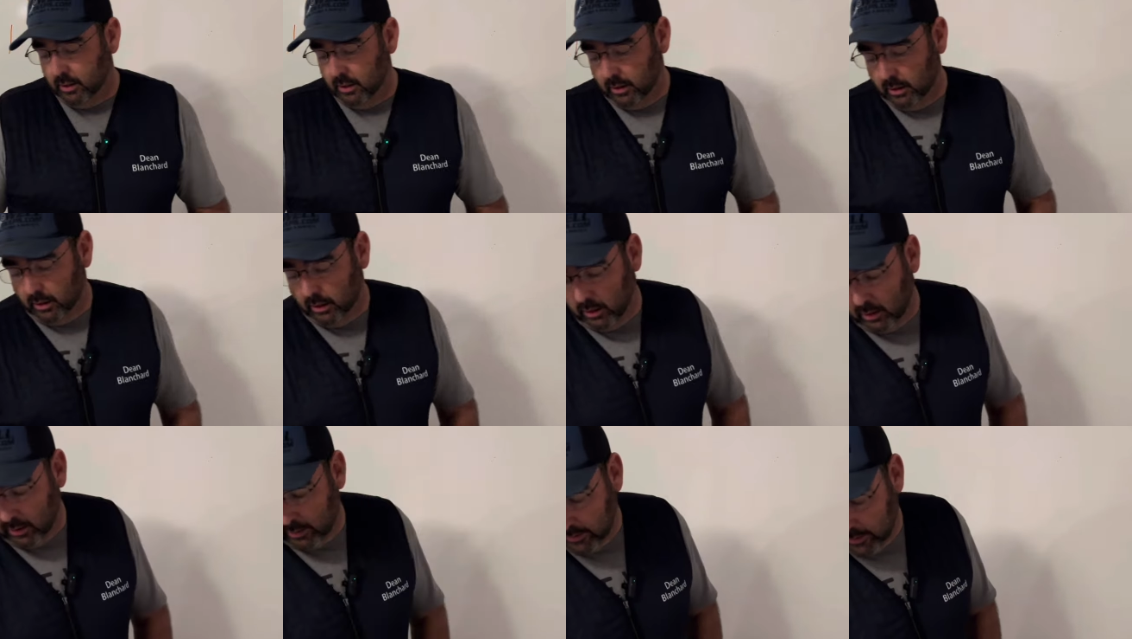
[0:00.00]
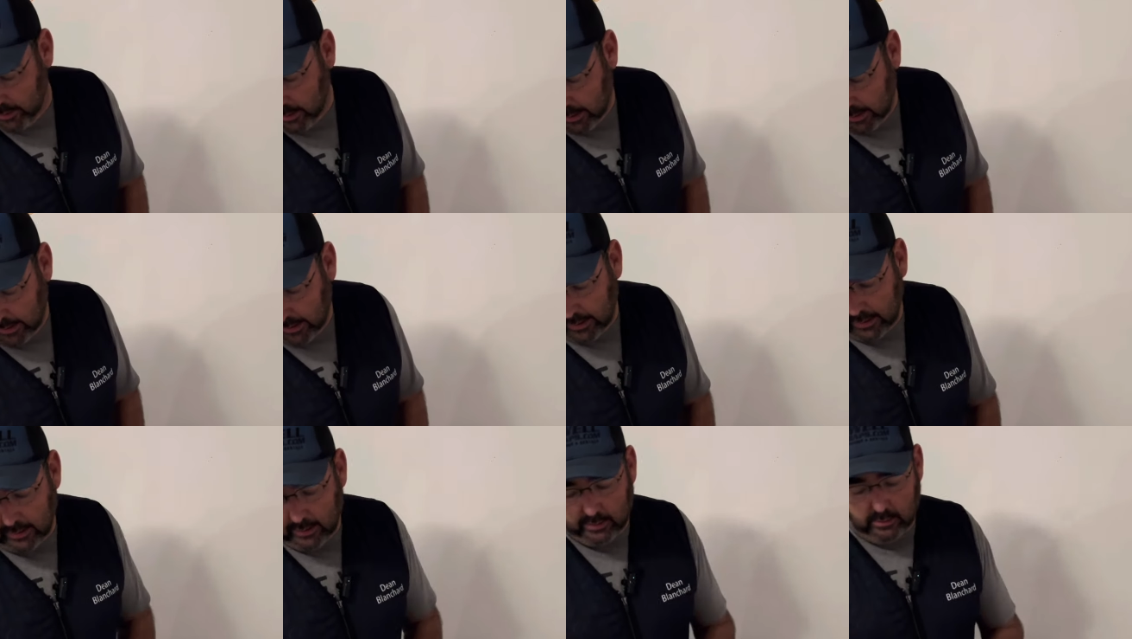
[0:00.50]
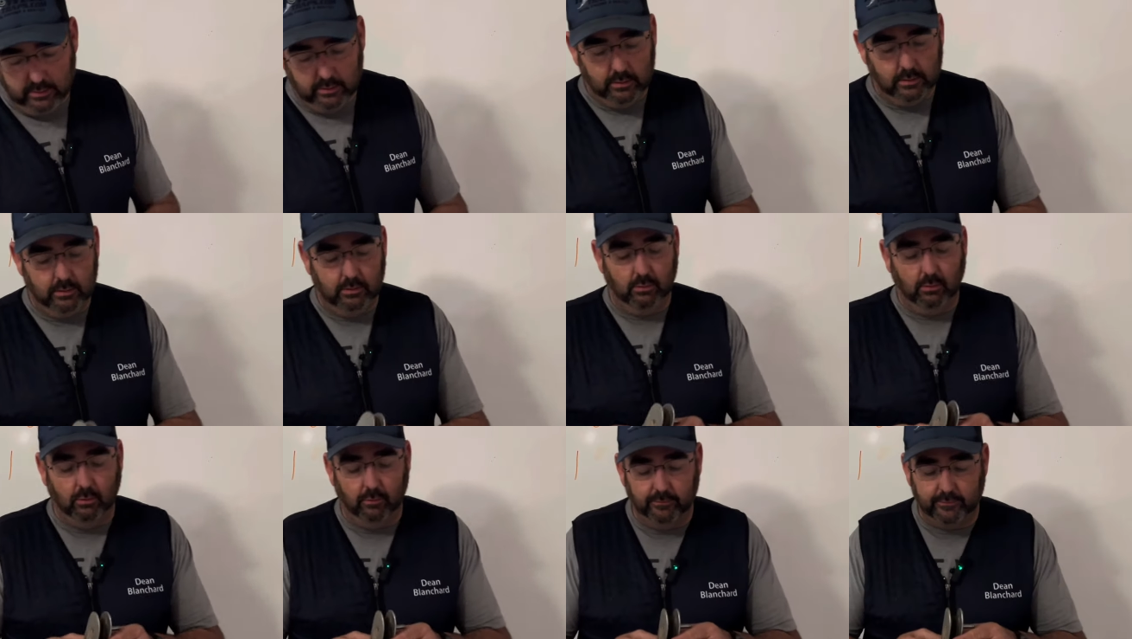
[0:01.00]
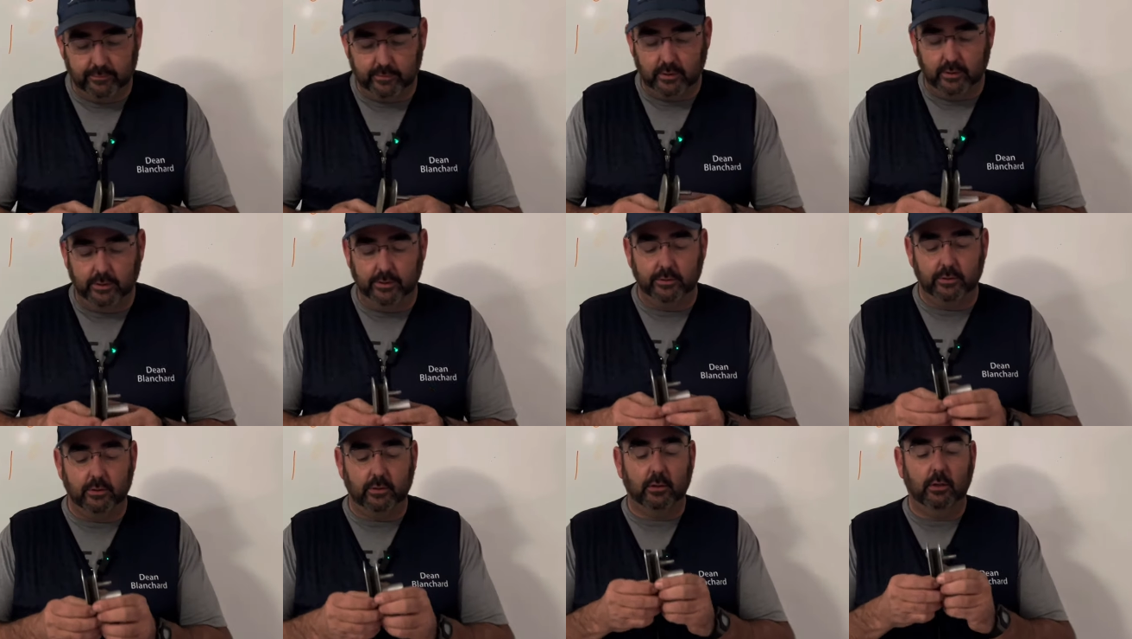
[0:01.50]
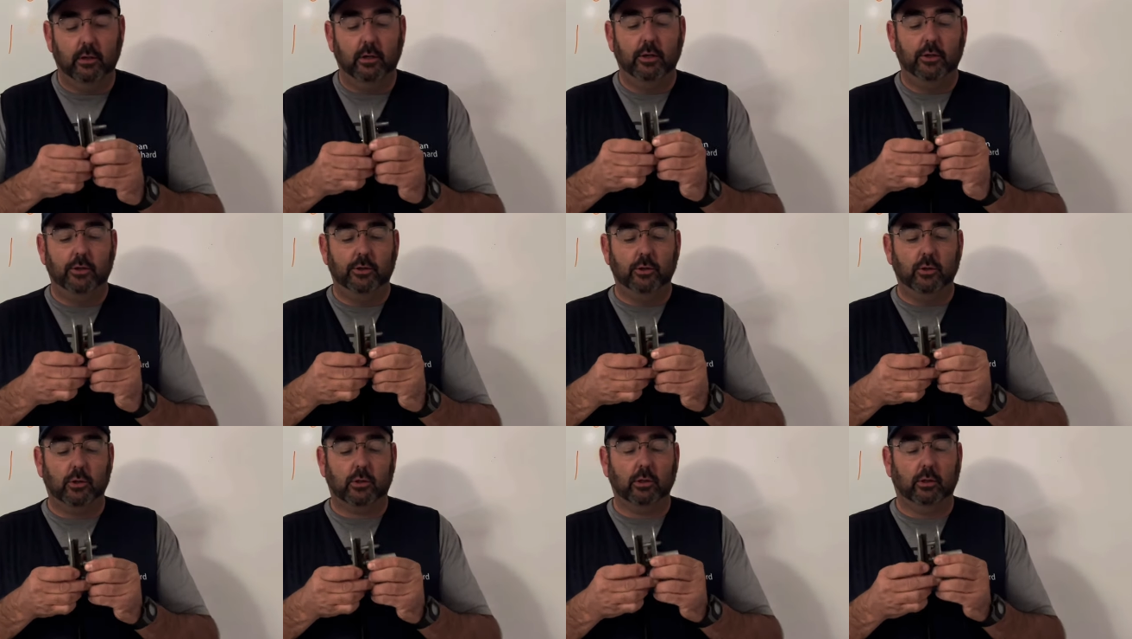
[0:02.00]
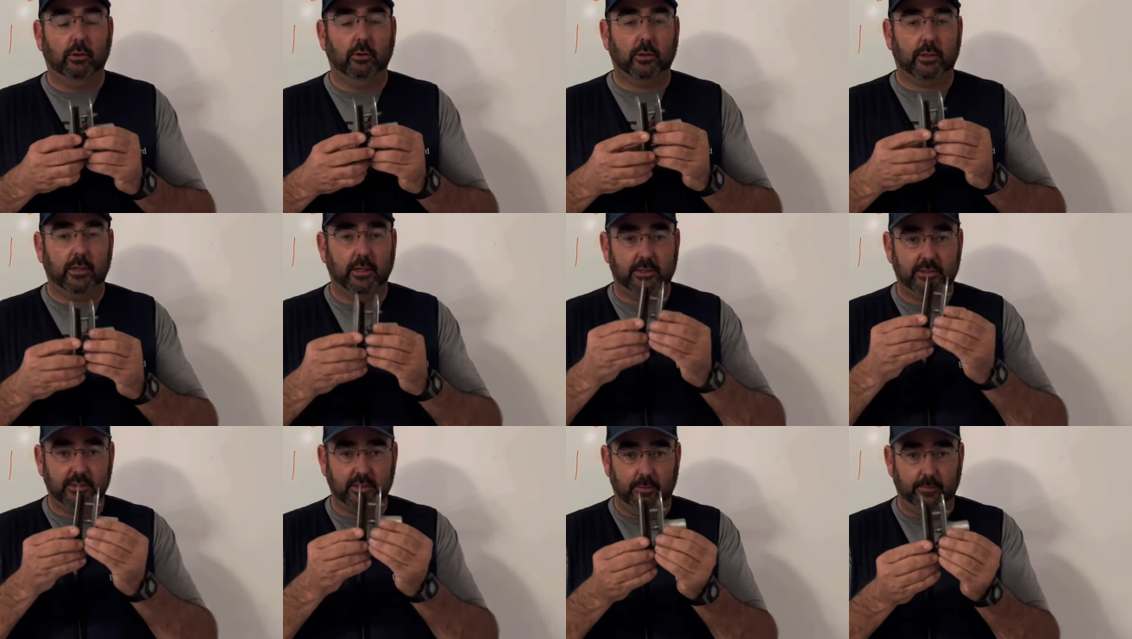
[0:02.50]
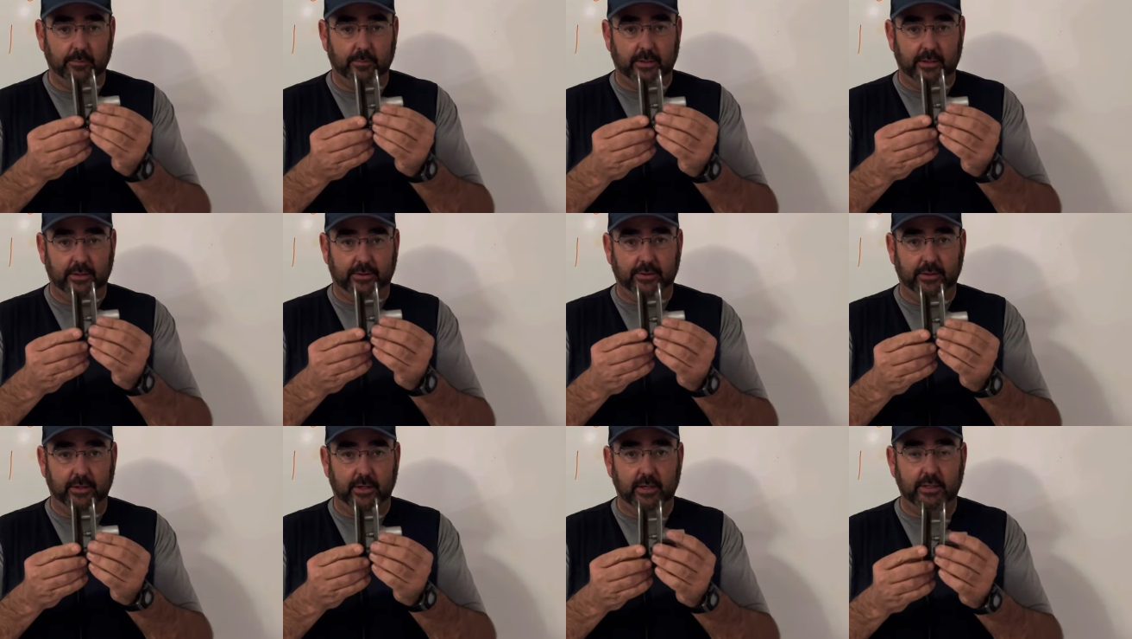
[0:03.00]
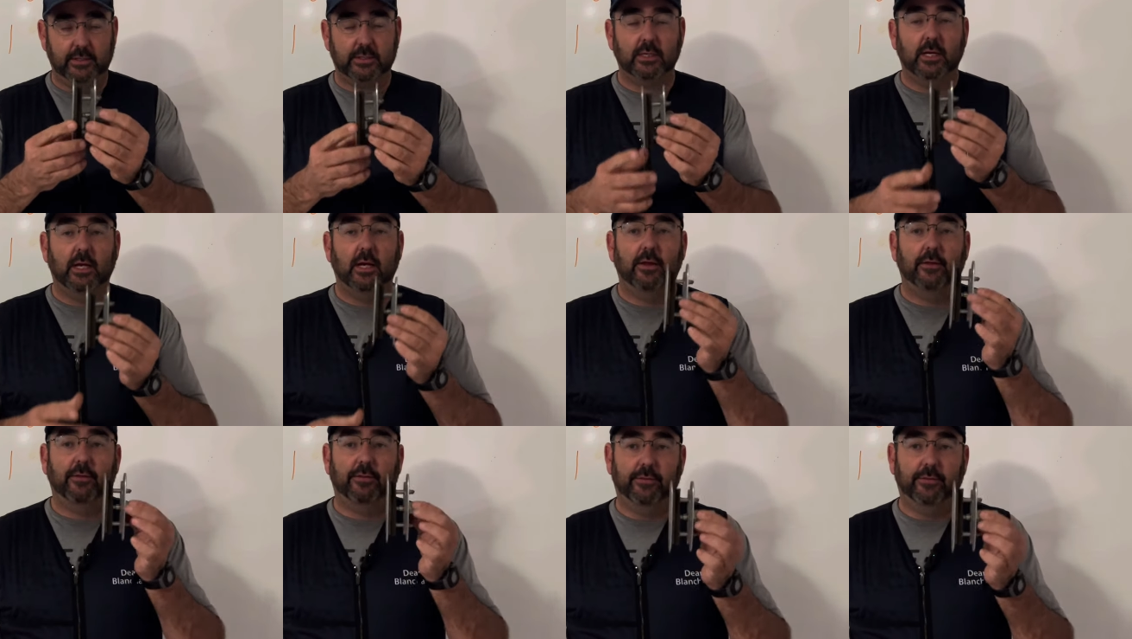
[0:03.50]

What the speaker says: on a over and under, you can look at something like this.